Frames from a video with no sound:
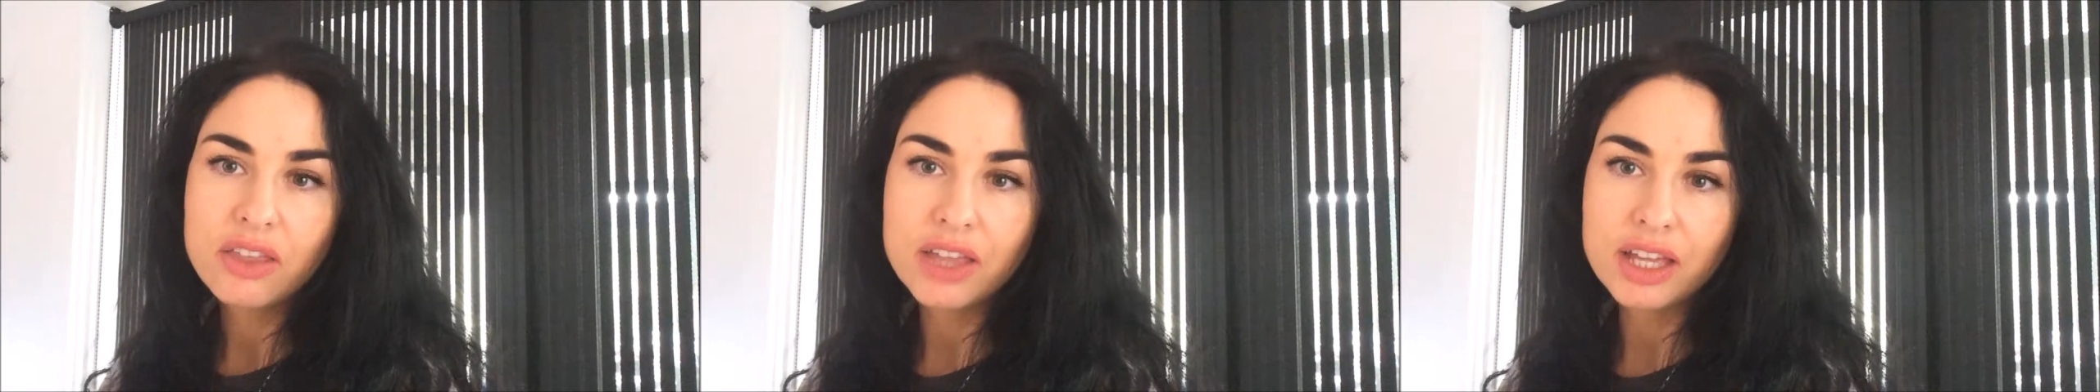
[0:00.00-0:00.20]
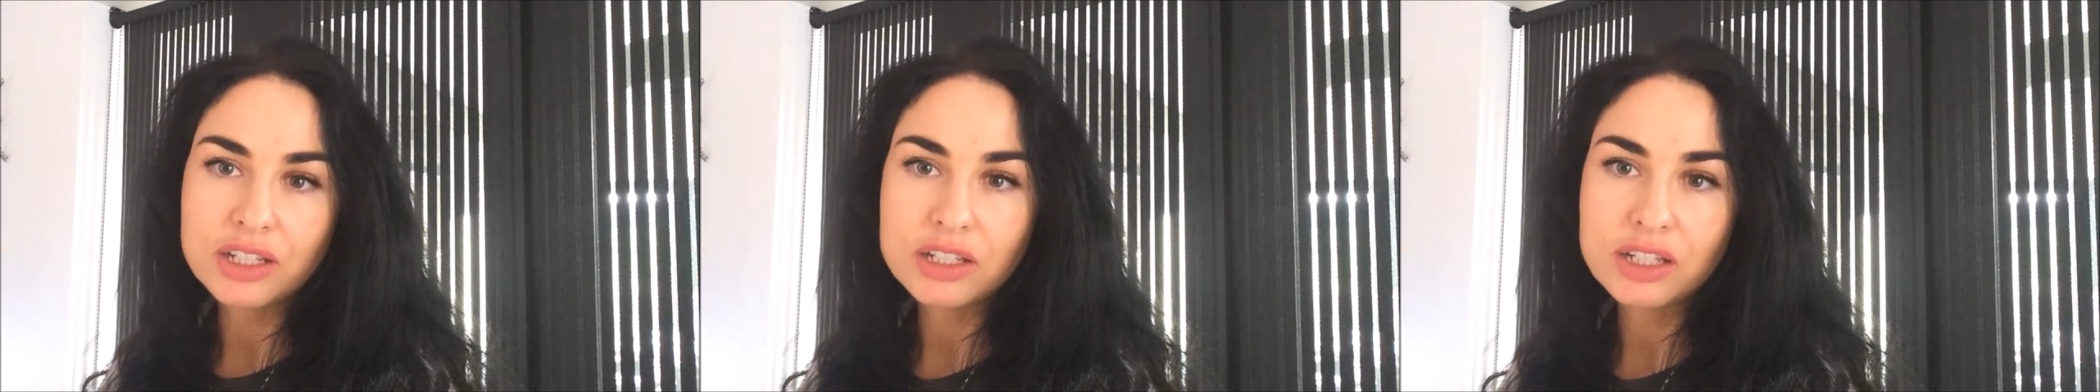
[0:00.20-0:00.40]

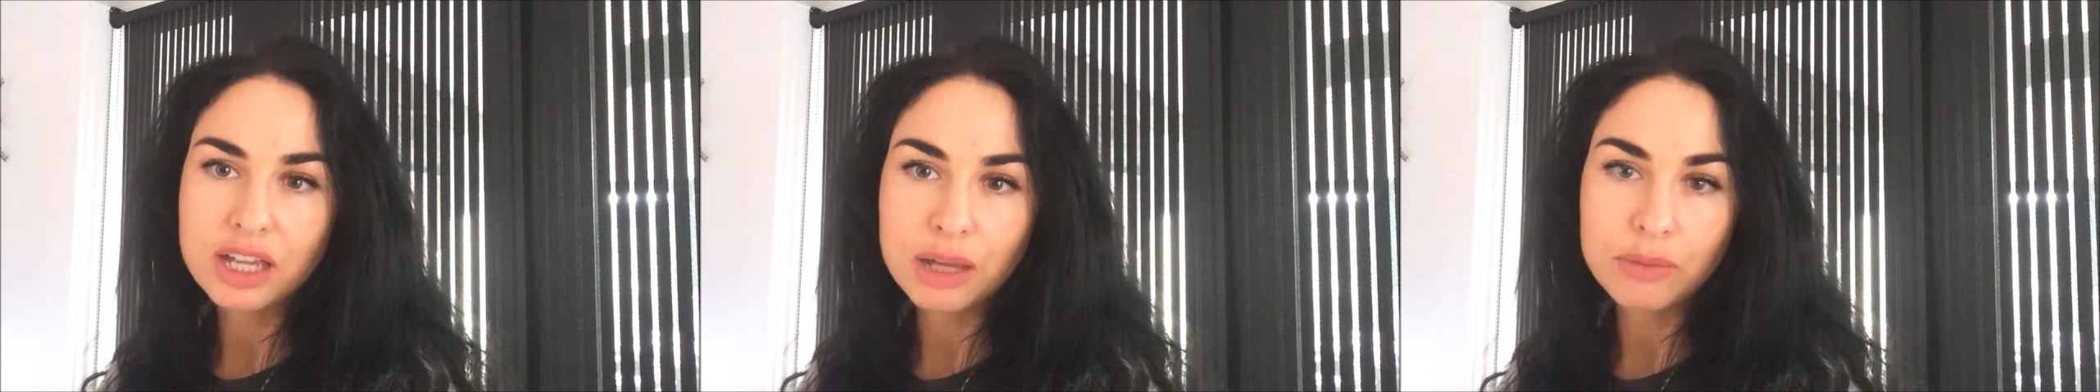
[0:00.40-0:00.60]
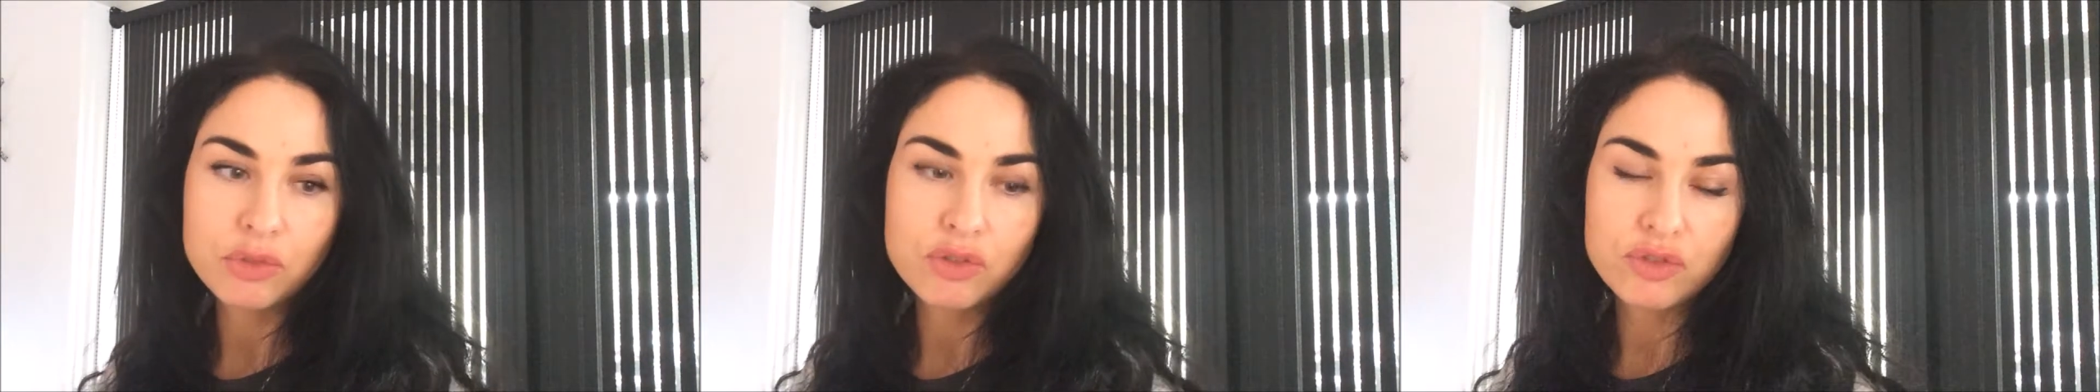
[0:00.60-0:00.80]
that
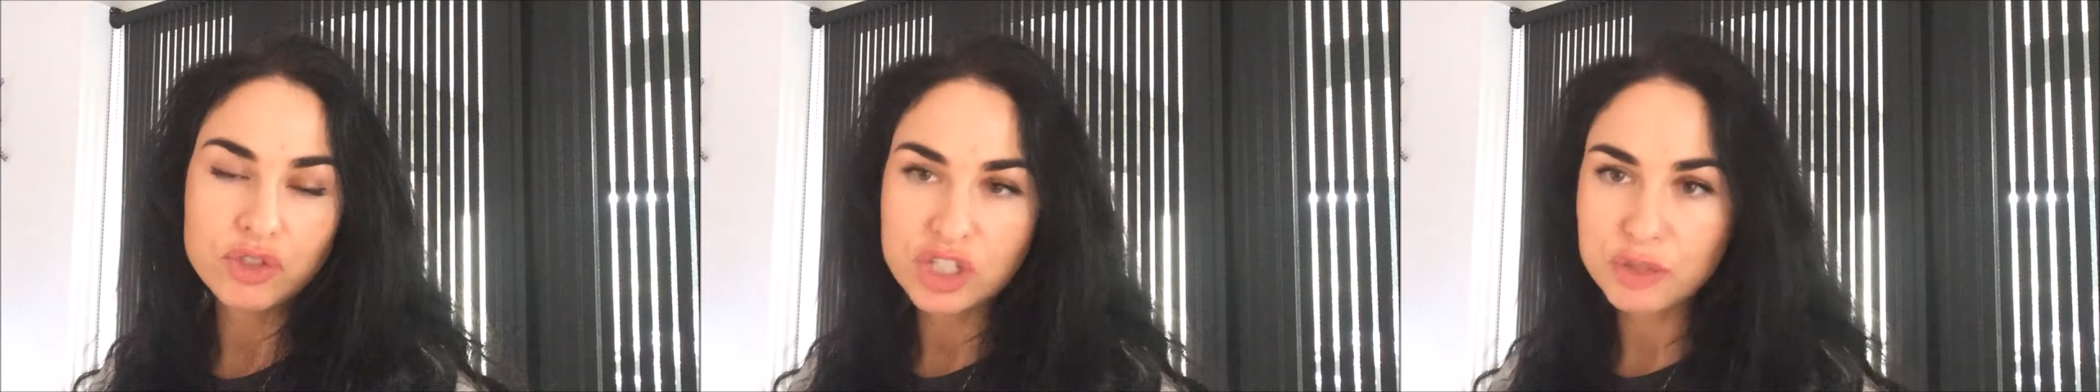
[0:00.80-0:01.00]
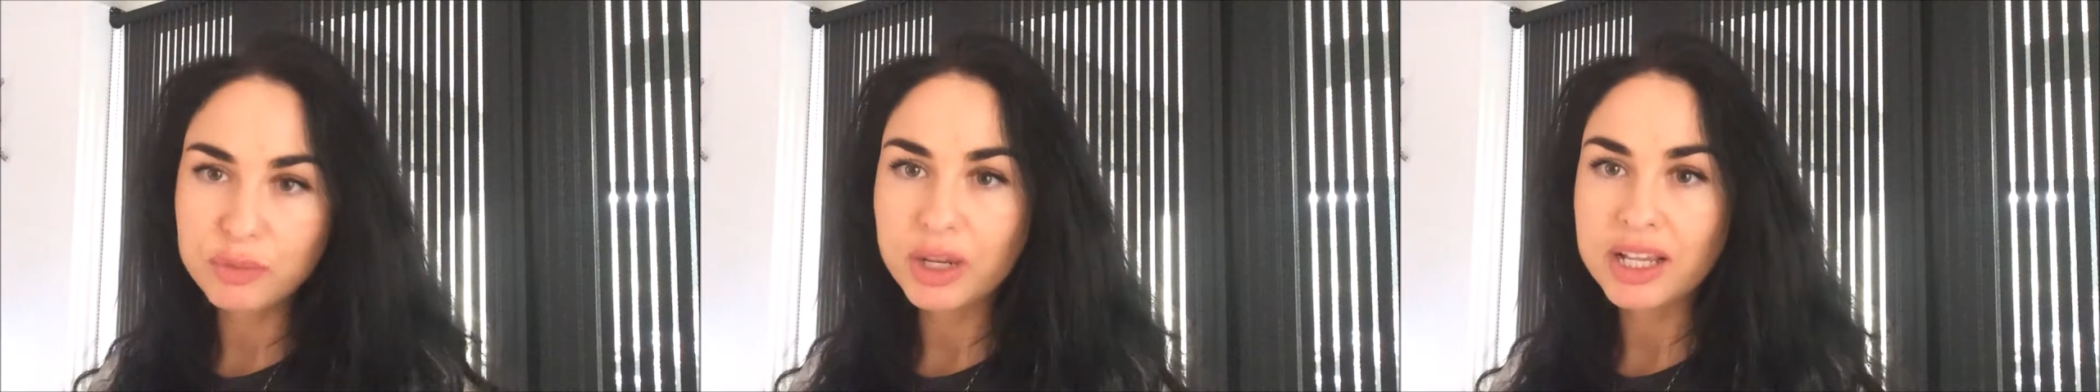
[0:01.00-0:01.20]
you've
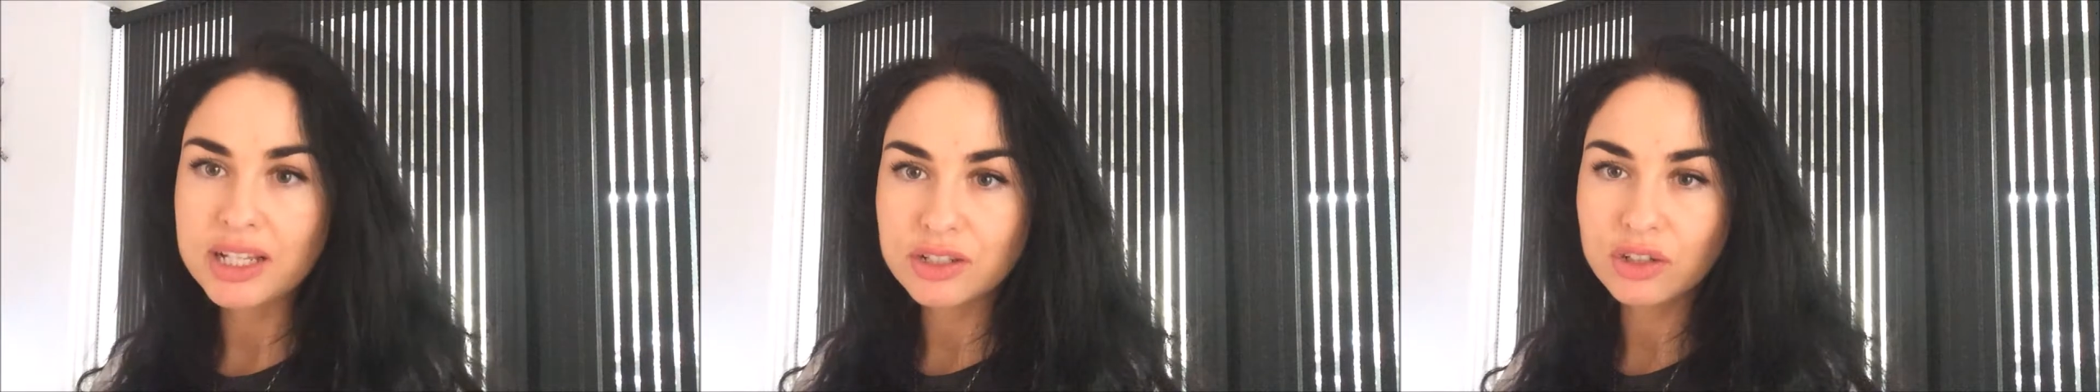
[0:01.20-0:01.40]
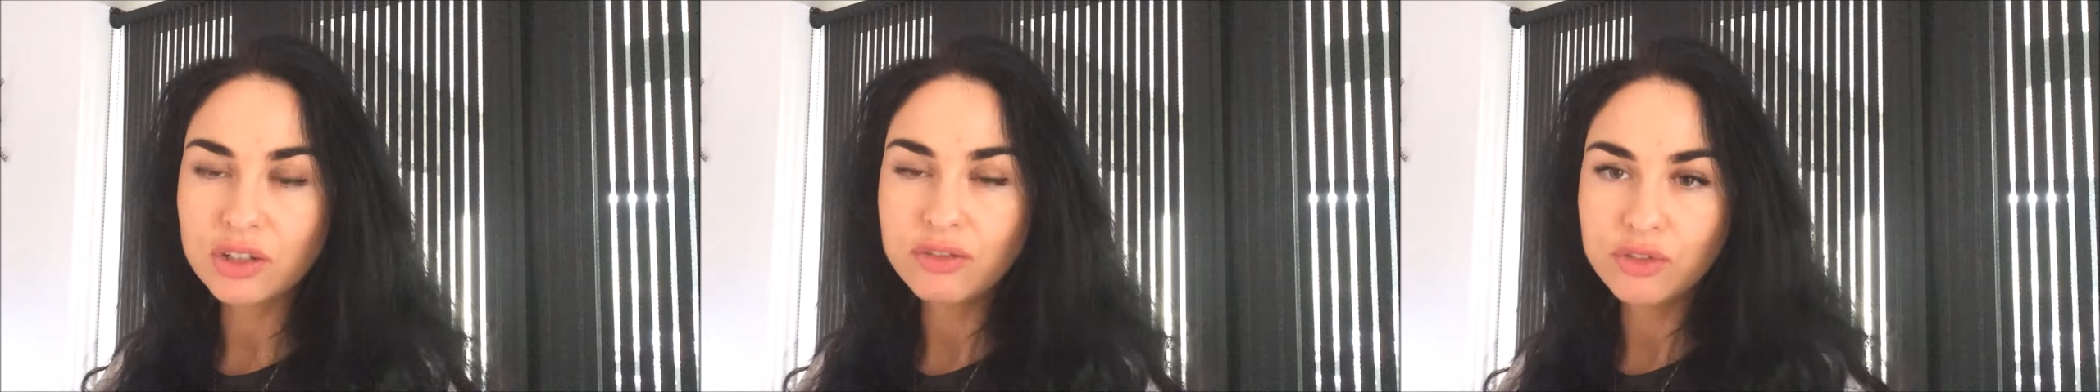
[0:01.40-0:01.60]
just
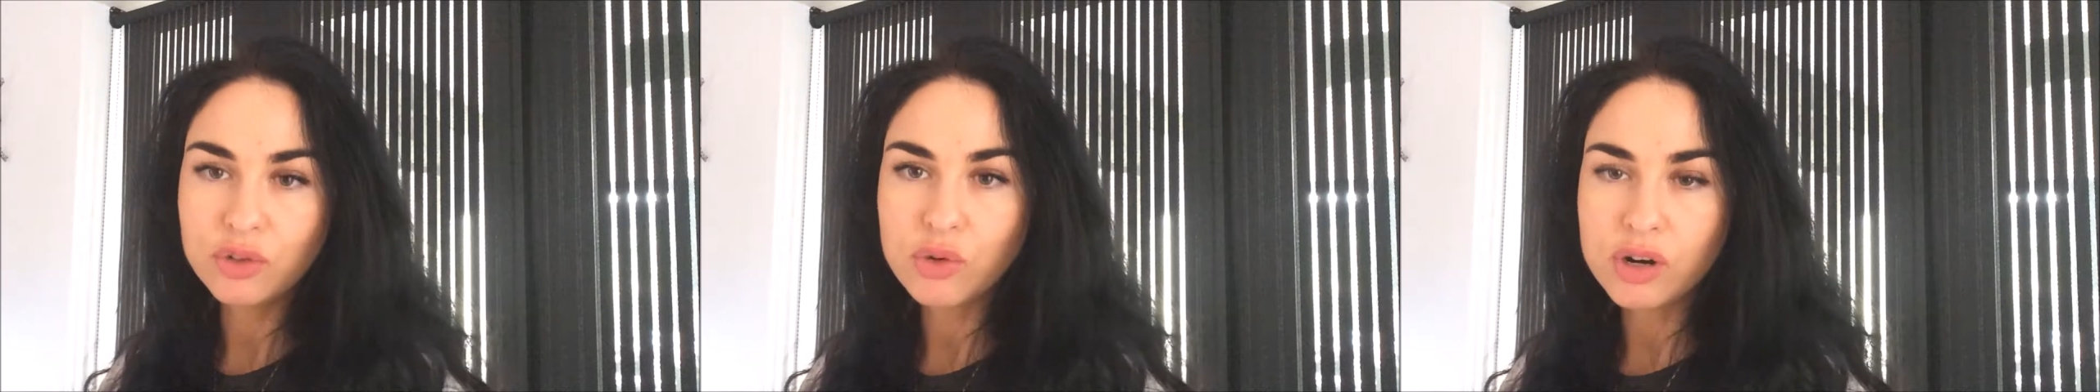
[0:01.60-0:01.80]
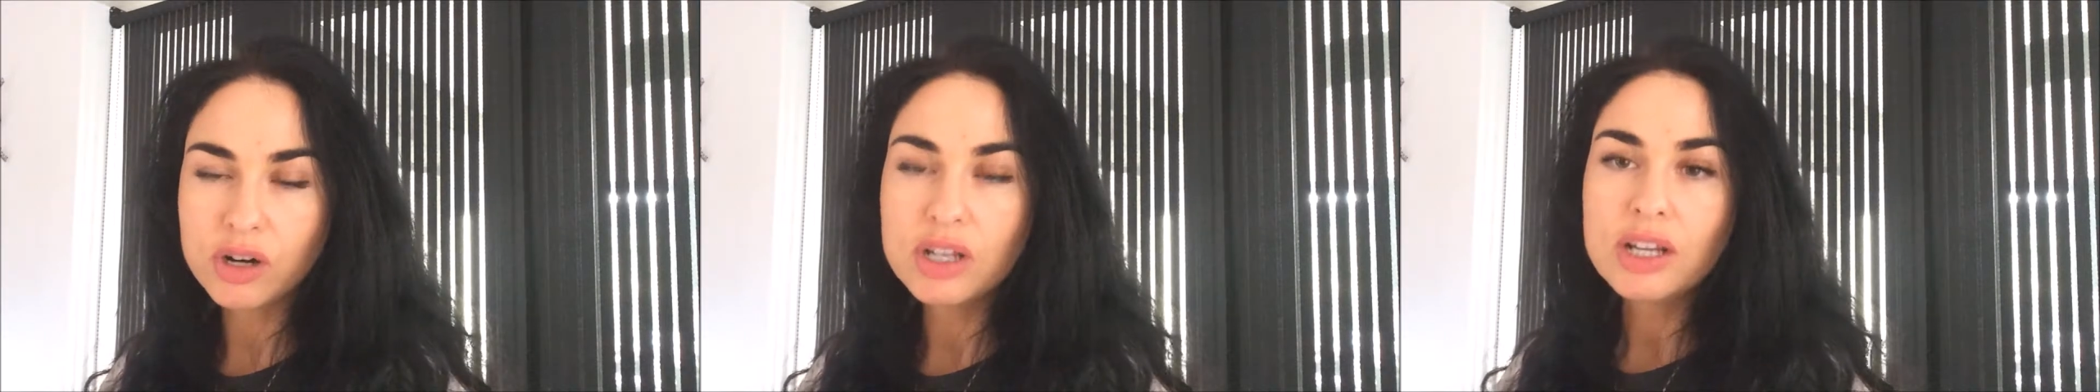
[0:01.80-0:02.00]
placed on the
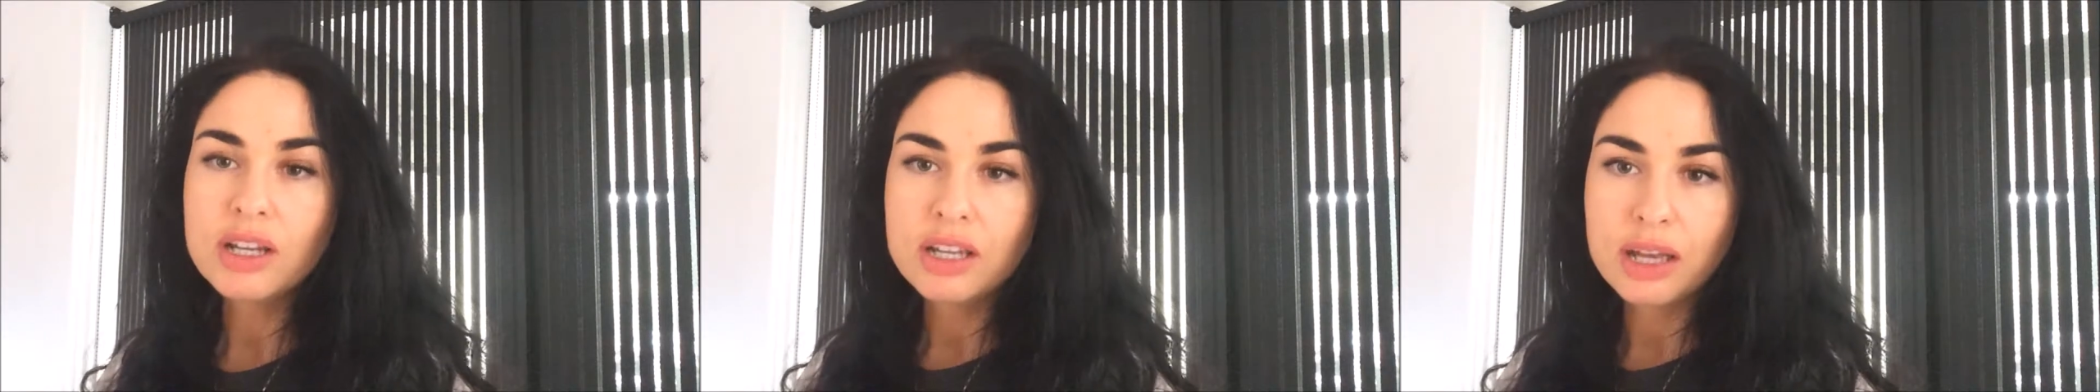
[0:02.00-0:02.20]
floor,